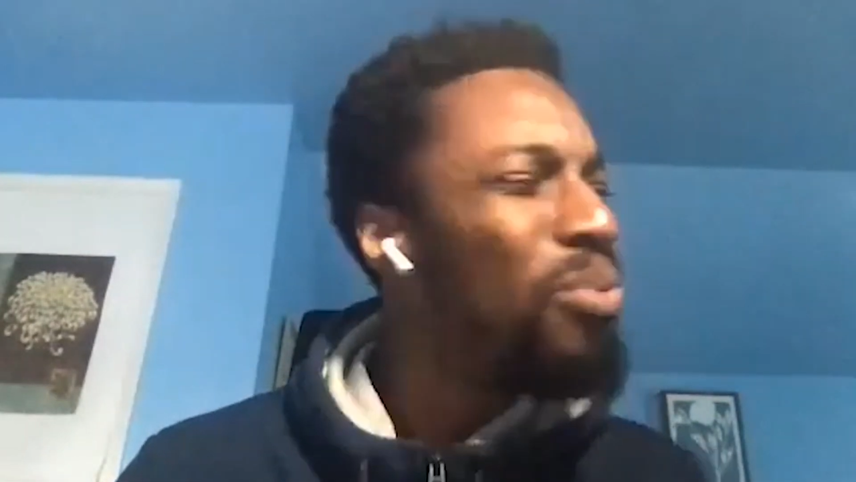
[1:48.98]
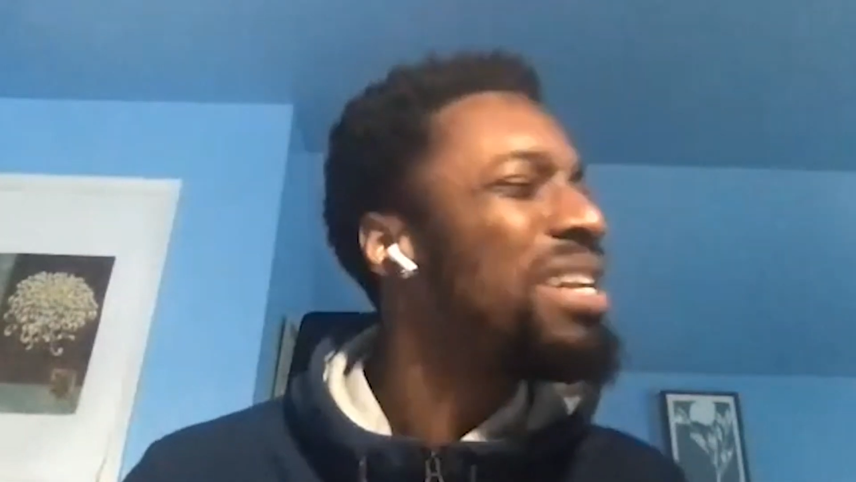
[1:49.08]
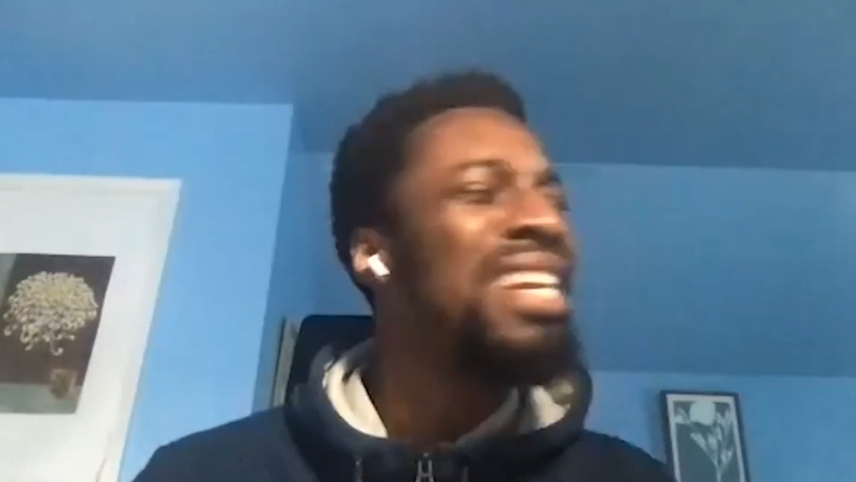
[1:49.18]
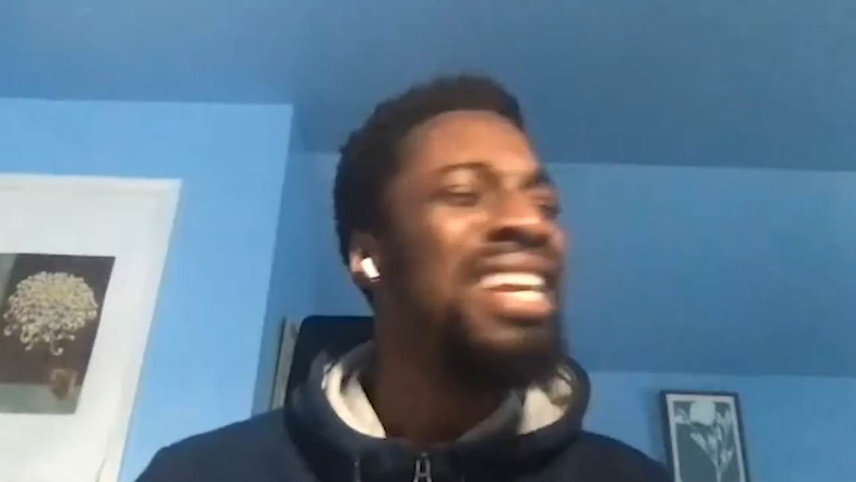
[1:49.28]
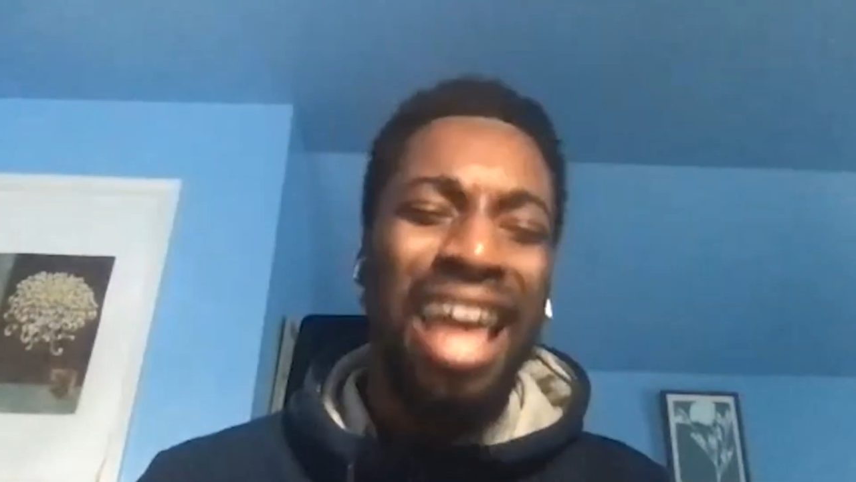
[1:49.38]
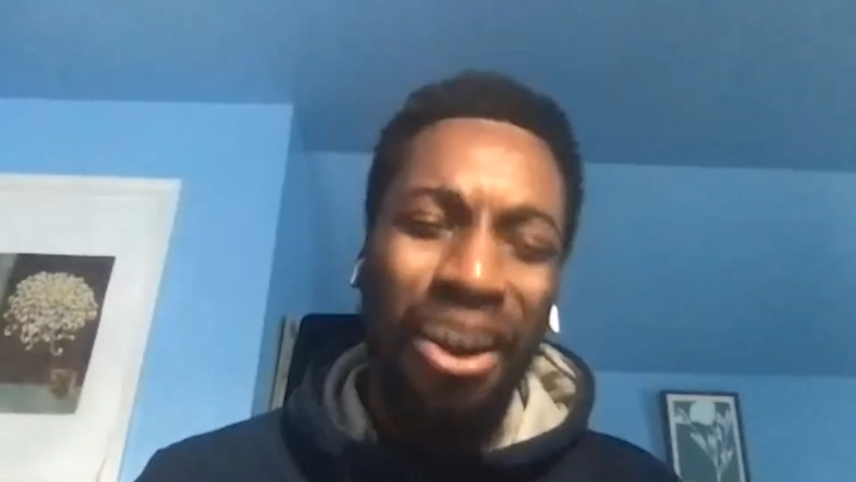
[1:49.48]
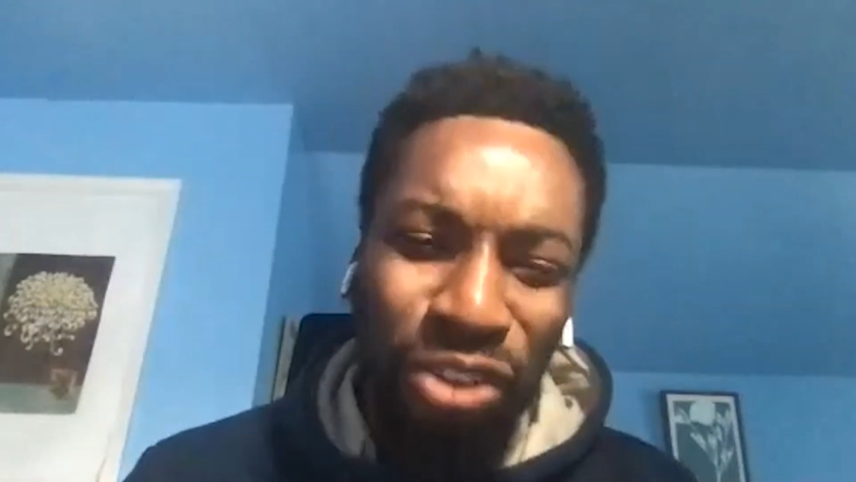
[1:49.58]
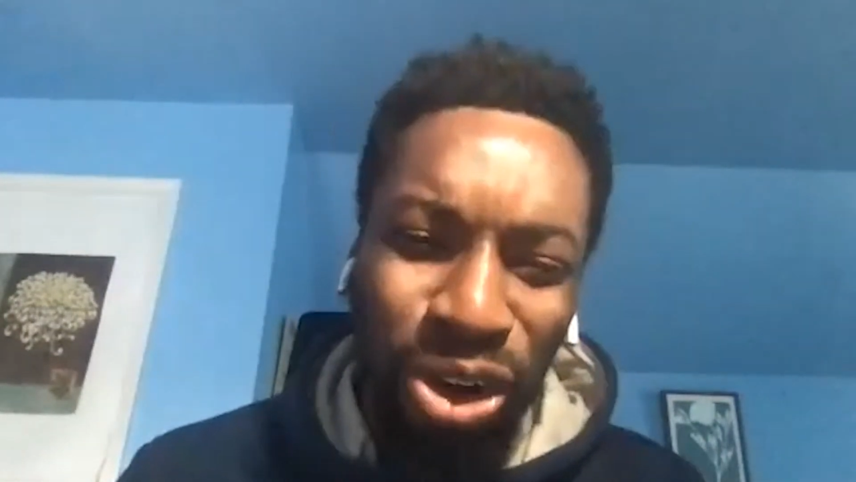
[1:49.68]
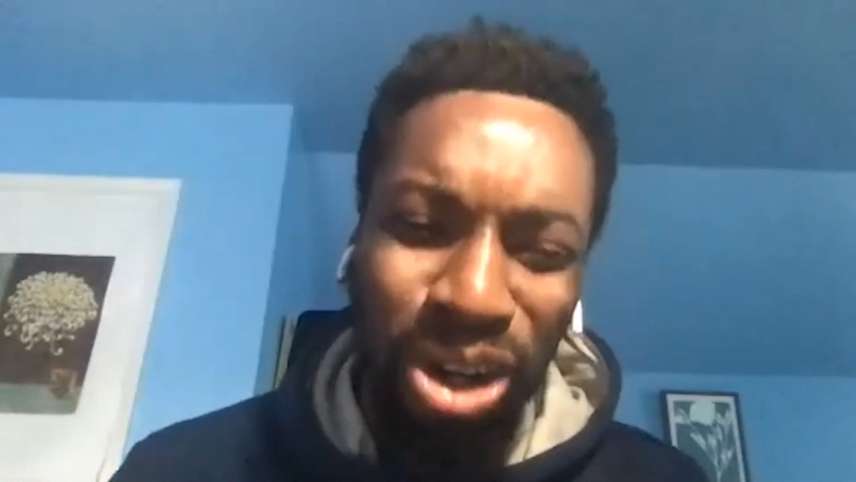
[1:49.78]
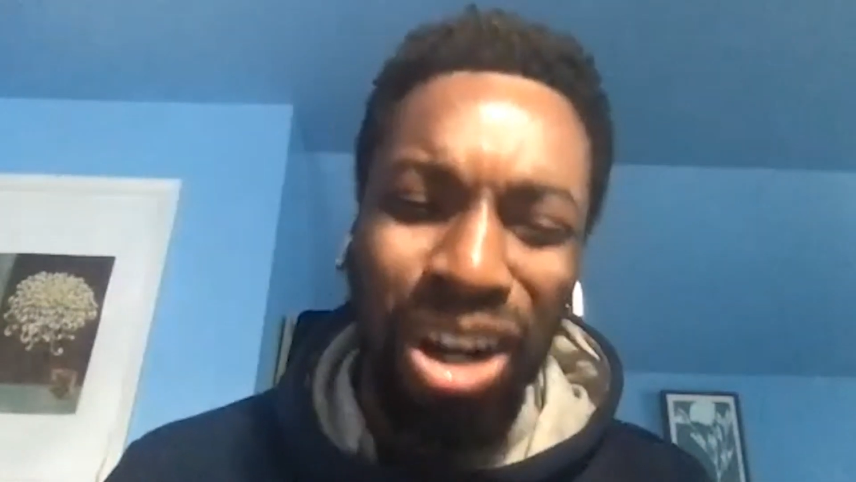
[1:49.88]
I would
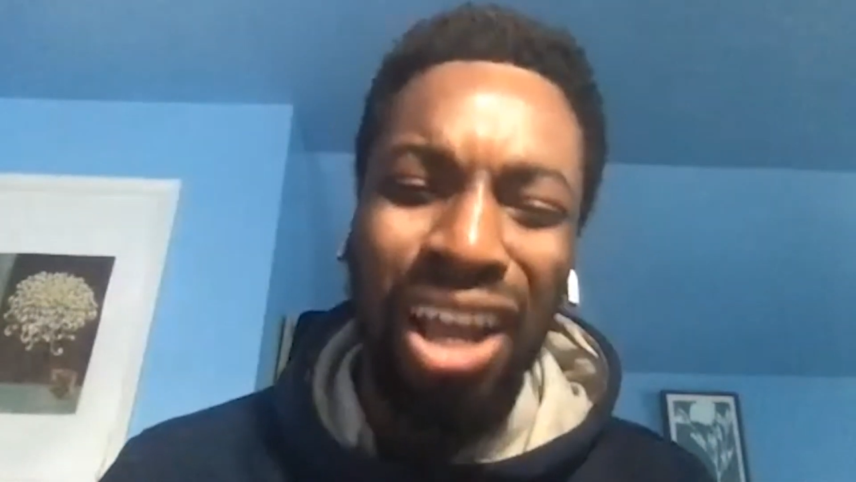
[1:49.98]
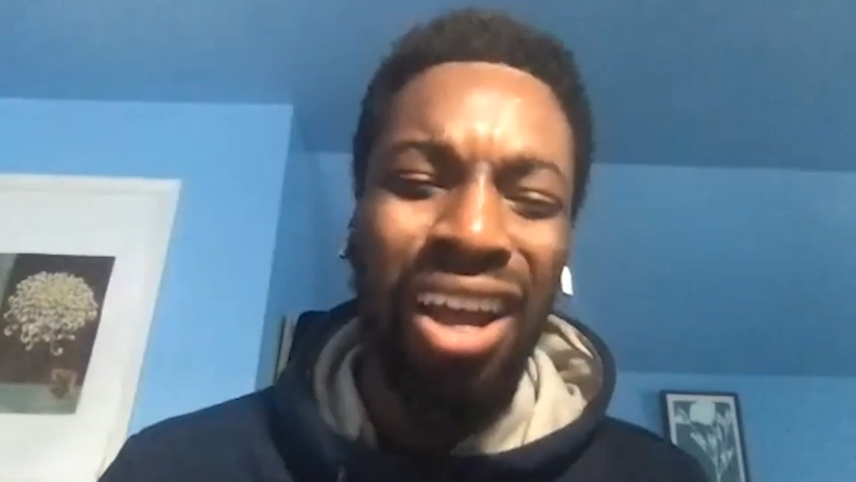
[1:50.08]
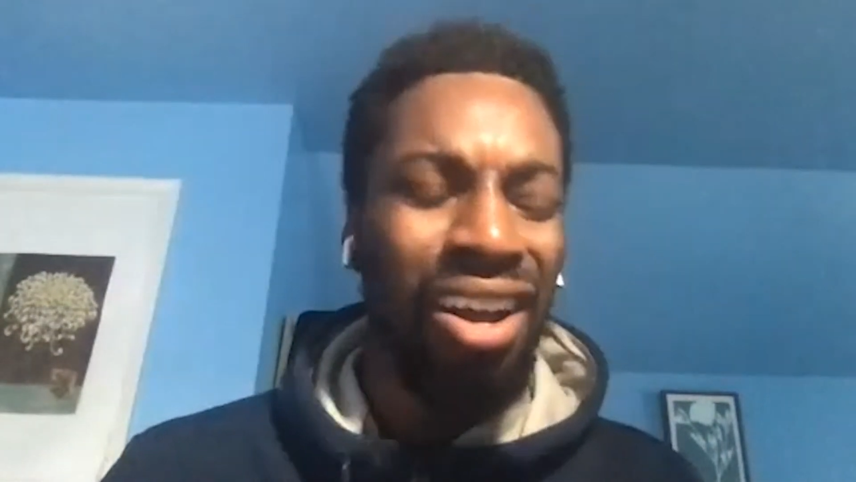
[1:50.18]
never.